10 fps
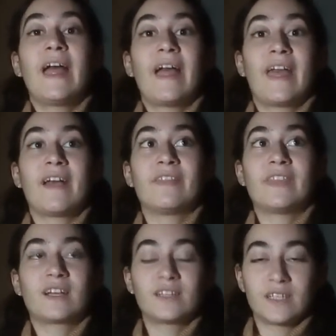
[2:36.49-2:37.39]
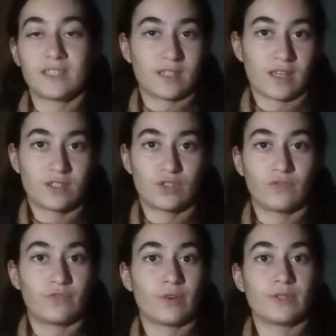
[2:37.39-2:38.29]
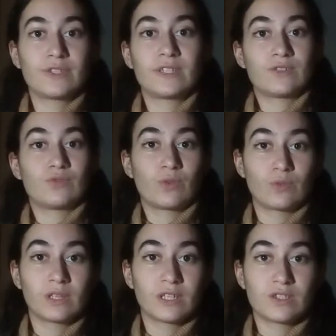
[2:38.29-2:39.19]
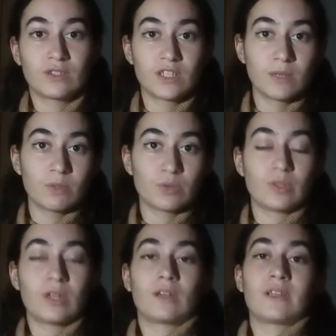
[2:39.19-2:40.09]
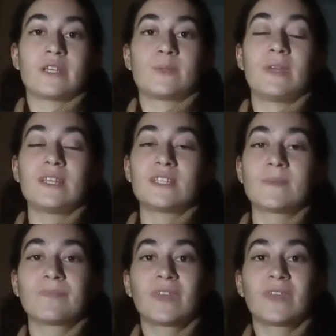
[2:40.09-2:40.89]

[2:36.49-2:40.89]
and that can lead us to force a strong relationship between our classmates.